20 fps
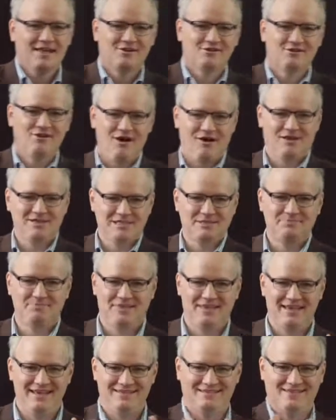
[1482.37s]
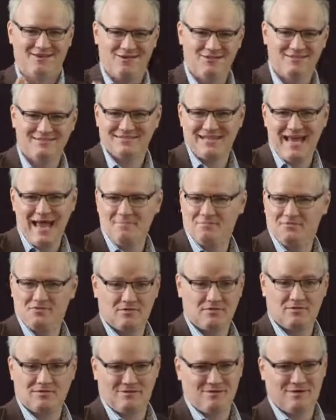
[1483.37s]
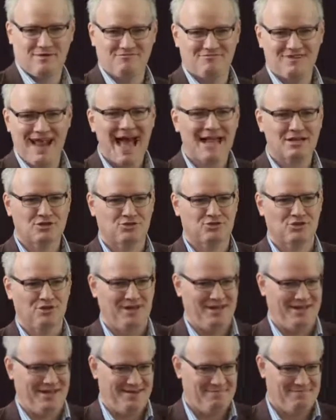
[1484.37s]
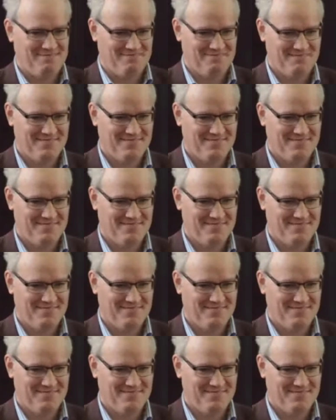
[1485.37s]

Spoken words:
grasp these concepts sort of naturally.